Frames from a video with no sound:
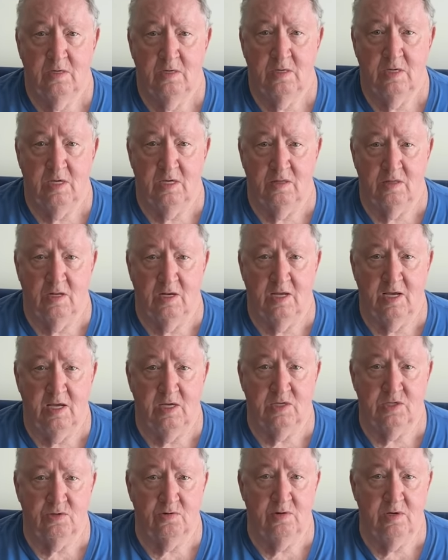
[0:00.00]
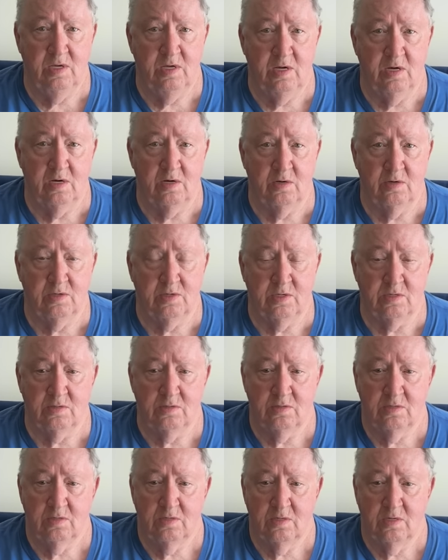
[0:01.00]
in the last 3 years.
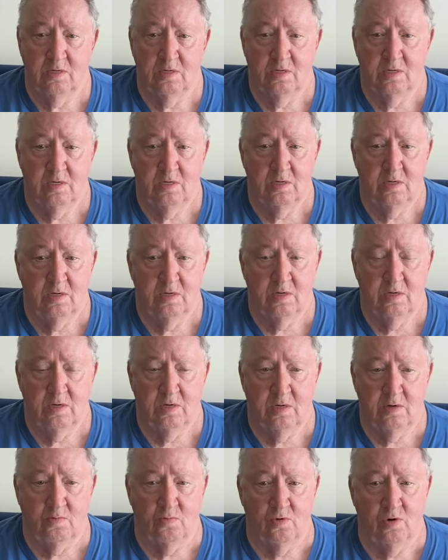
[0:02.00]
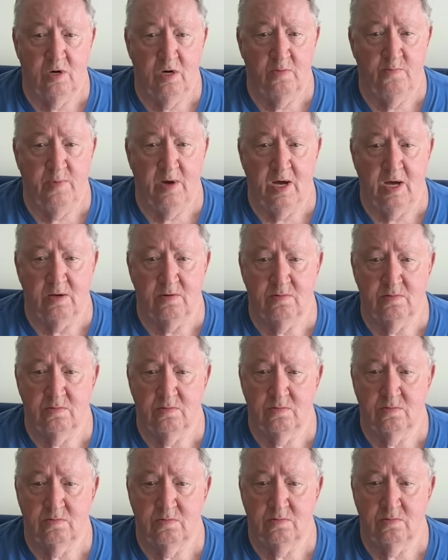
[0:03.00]
And I'm worried about
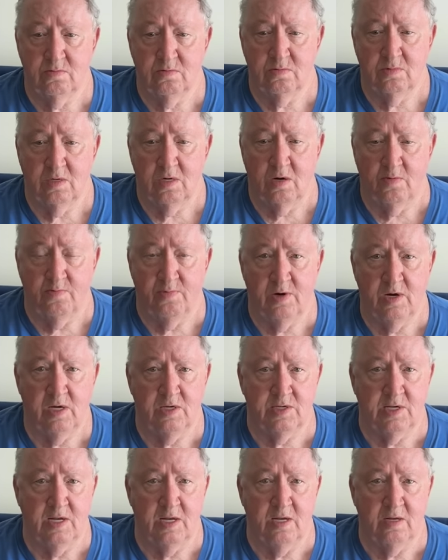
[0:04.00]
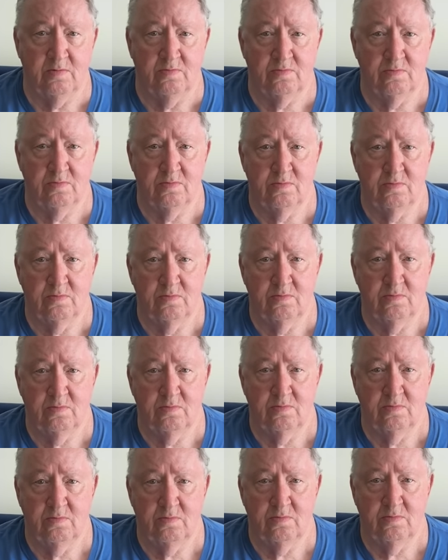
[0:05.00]
our president
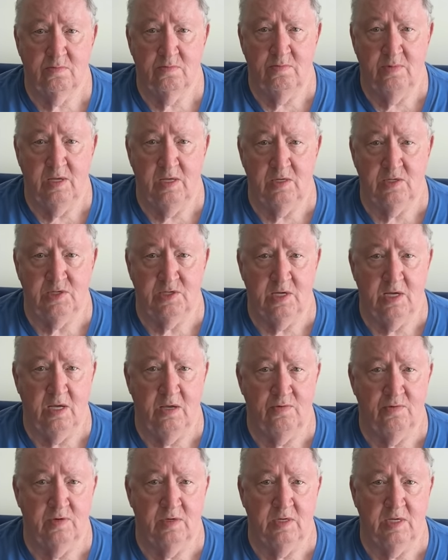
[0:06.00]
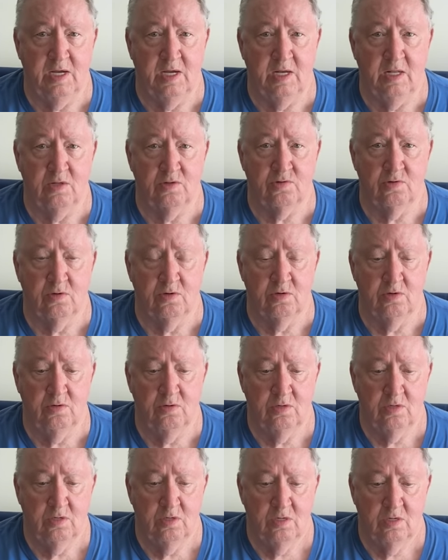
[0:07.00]
being safe and getting through
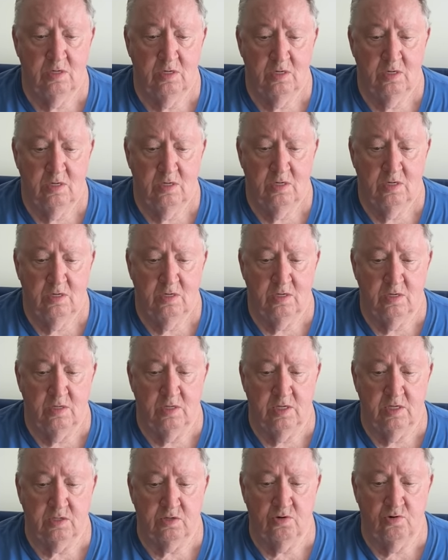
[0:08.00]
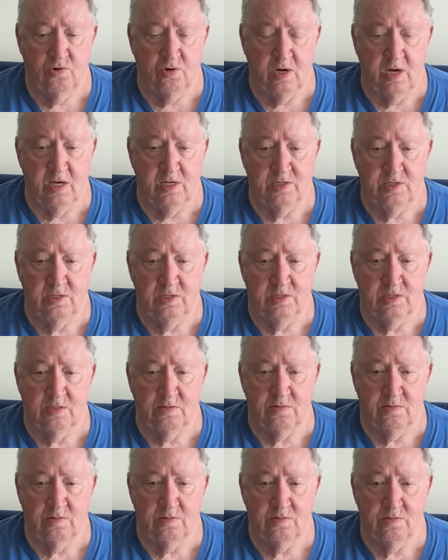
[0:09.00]
this crisis.
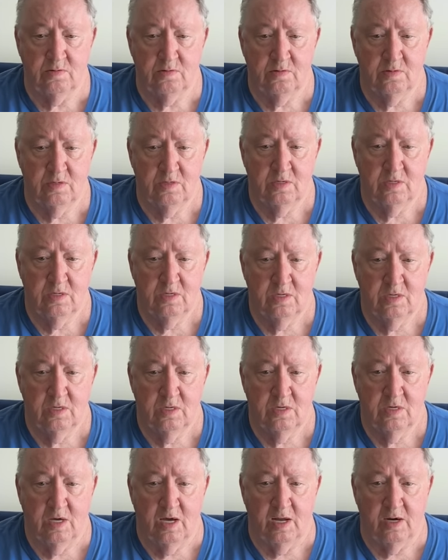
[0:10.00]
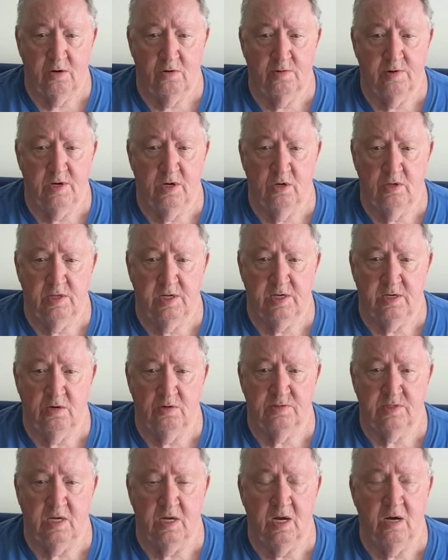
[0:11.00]
And I don't know that
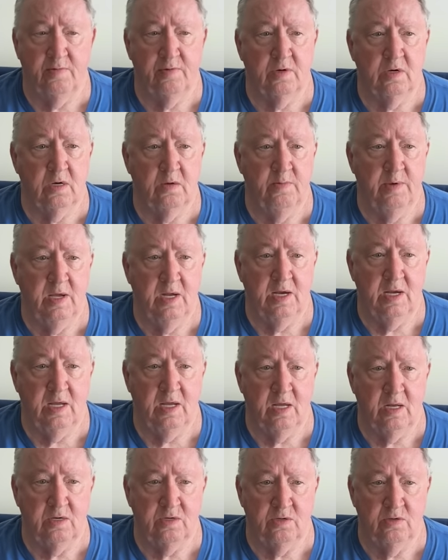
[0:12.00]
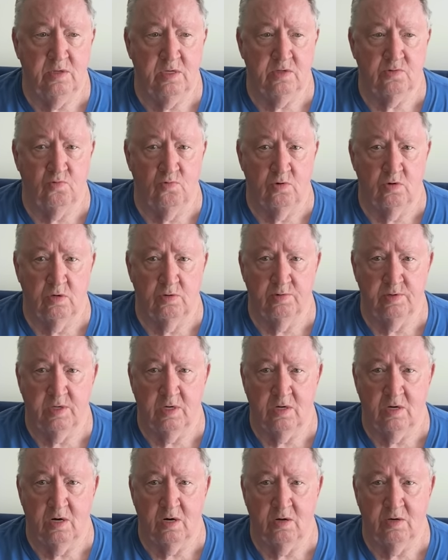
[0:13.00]
there's ever going to be an end to this war with the
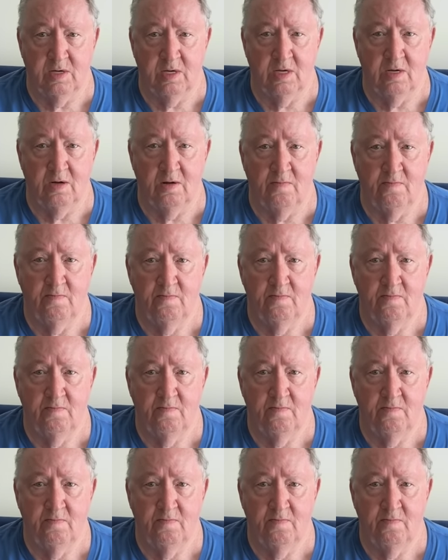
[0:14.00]
cartel.